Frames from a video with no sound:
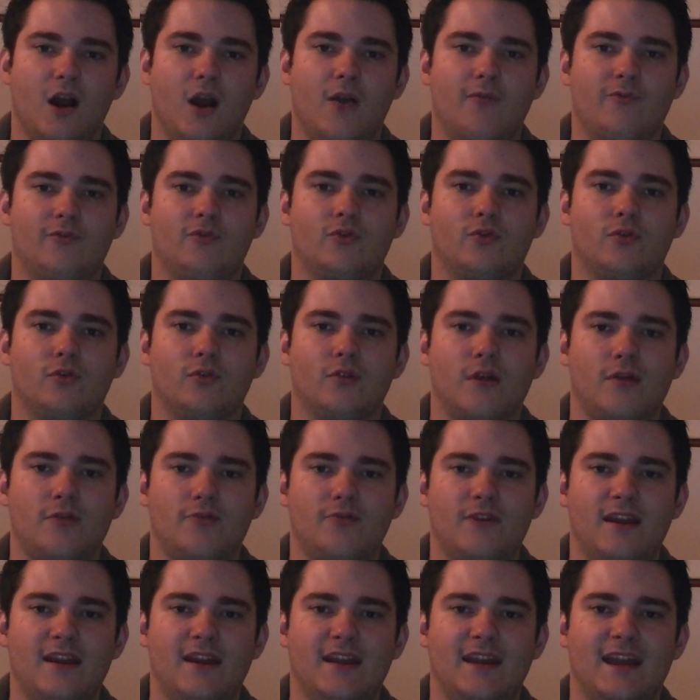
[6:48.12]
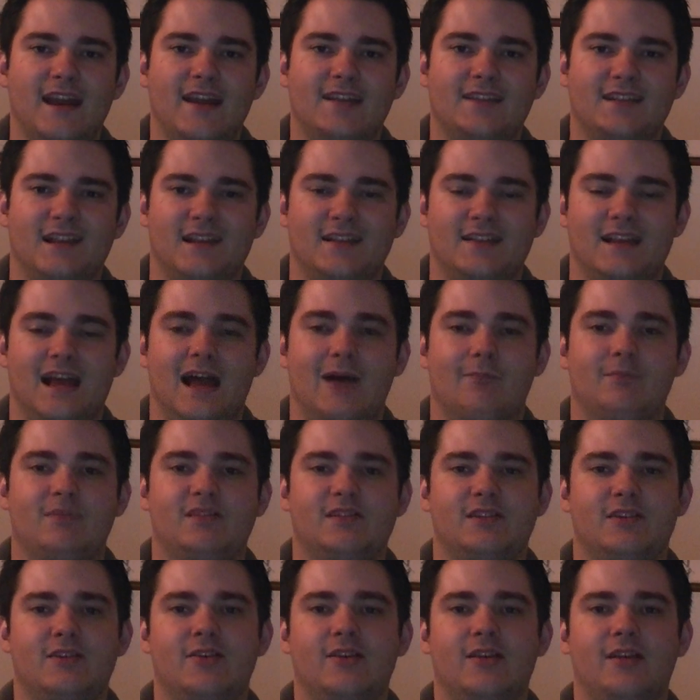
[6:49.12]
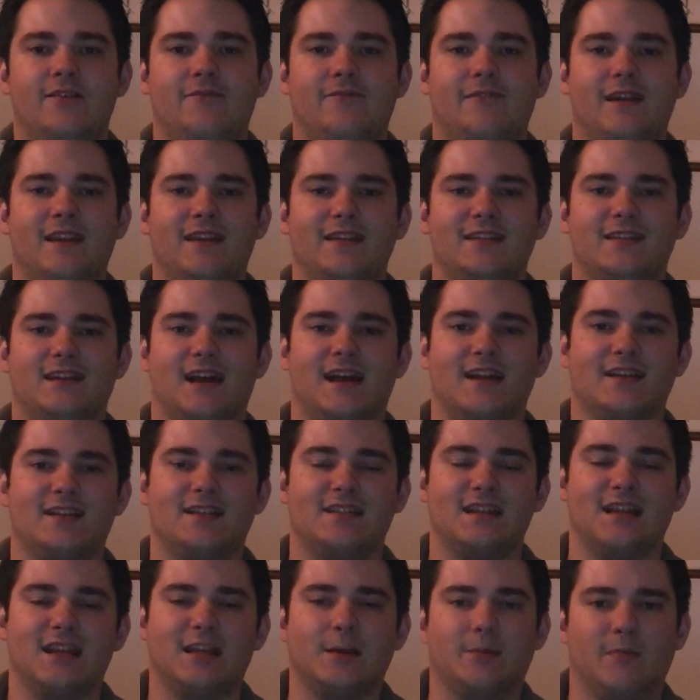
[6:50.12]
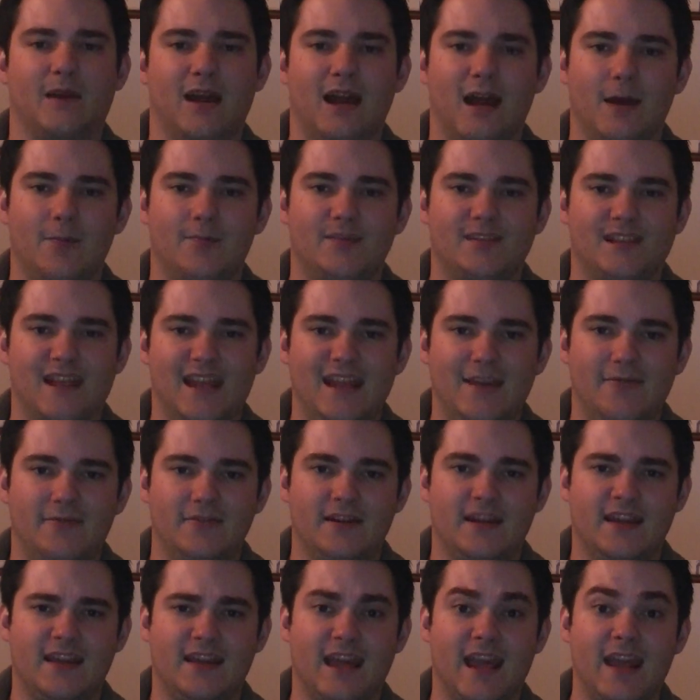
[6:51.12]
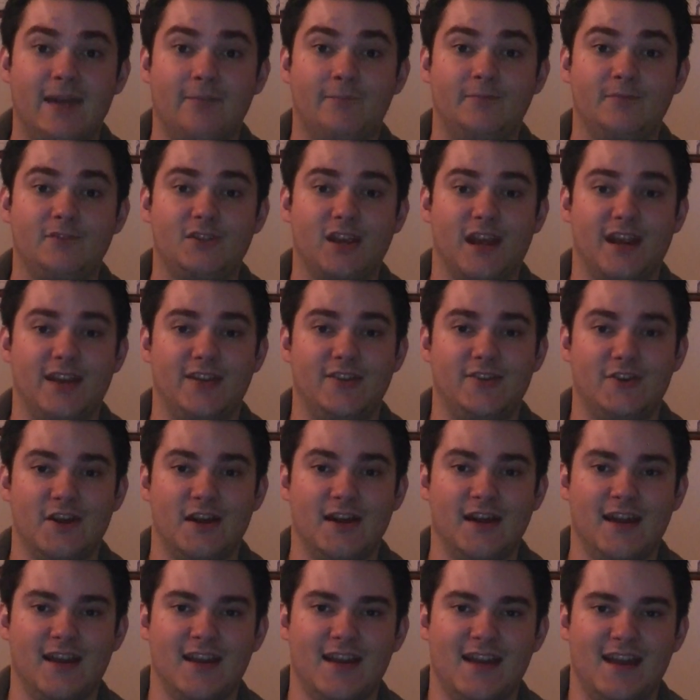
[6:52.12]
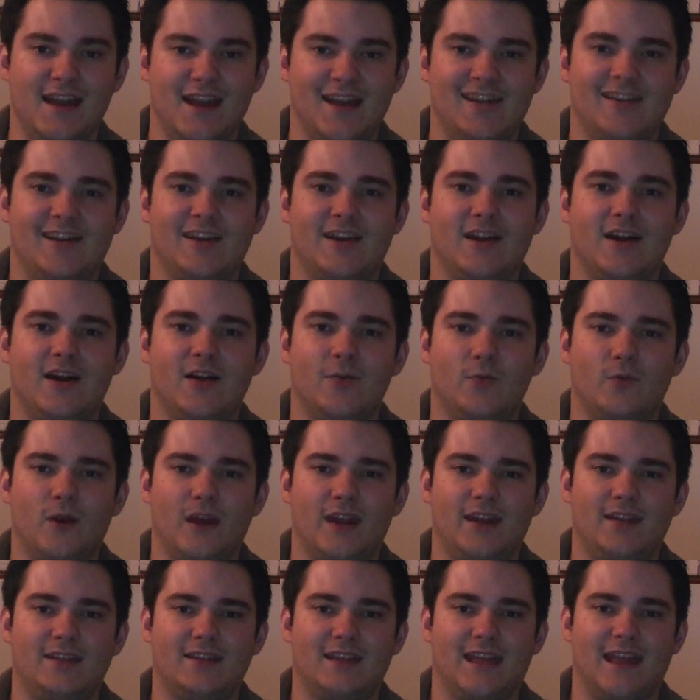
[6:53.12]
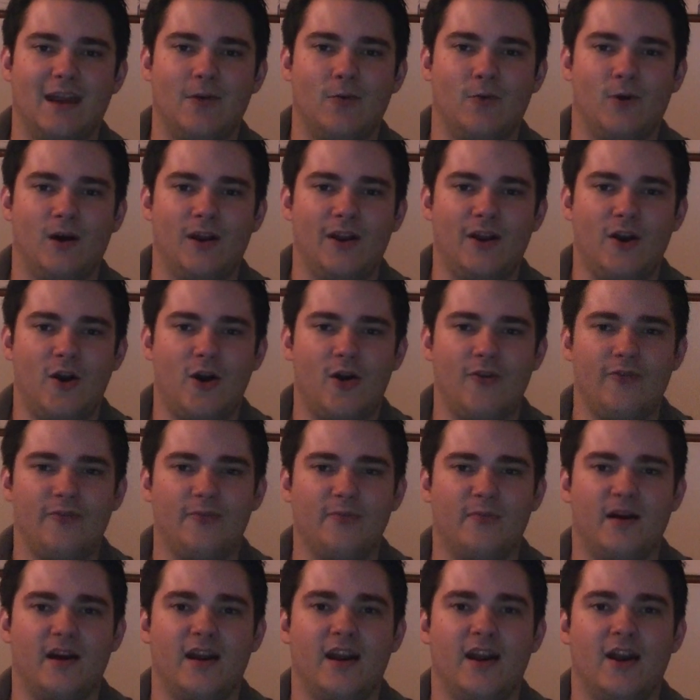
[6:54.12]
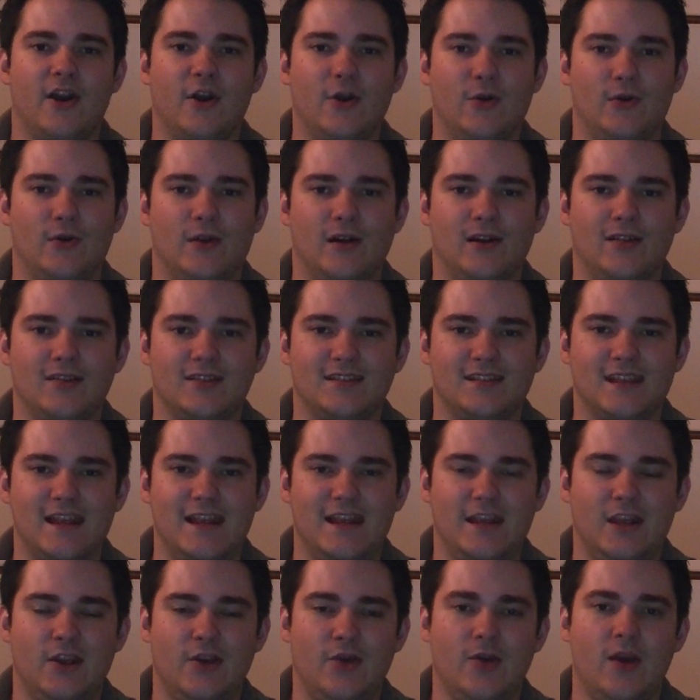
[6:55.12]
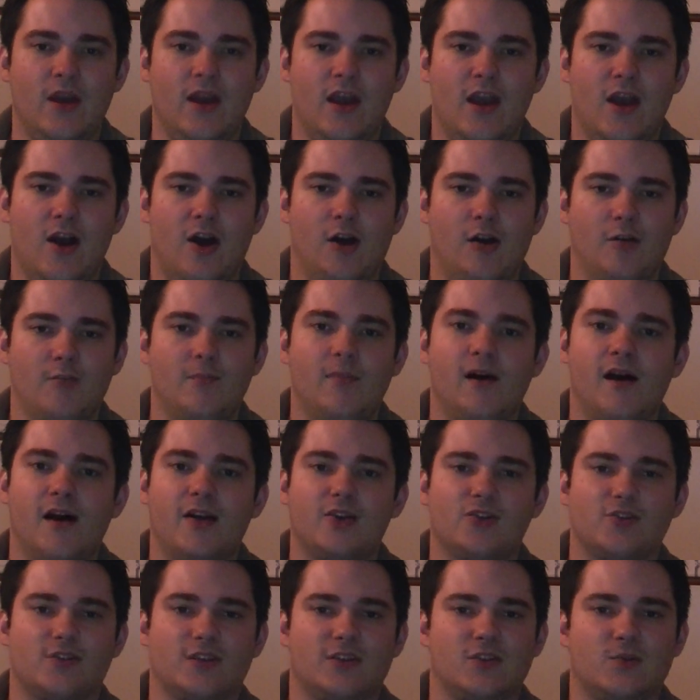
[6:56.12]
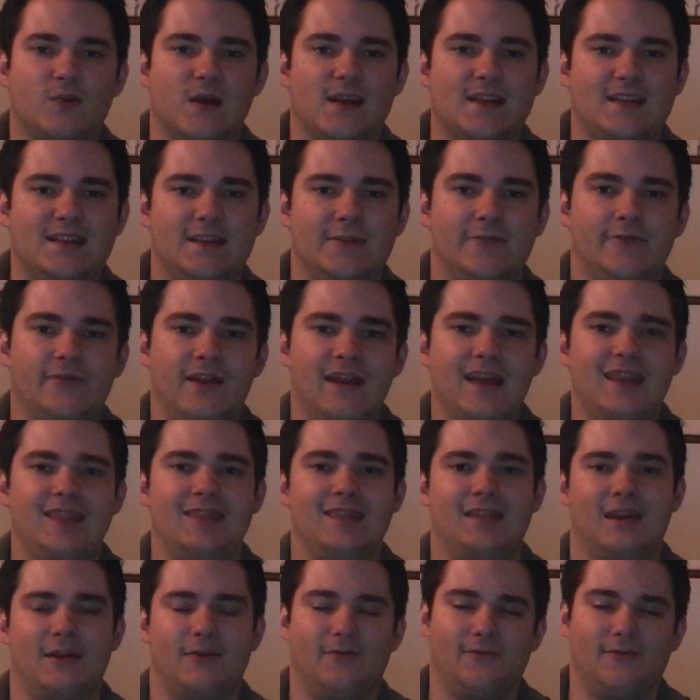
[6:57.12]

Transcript: Overall, the 3DS is absolutely fantastic, perhaps even a game changer, and I can't wait to get one of my own. I'll see you on March the 25th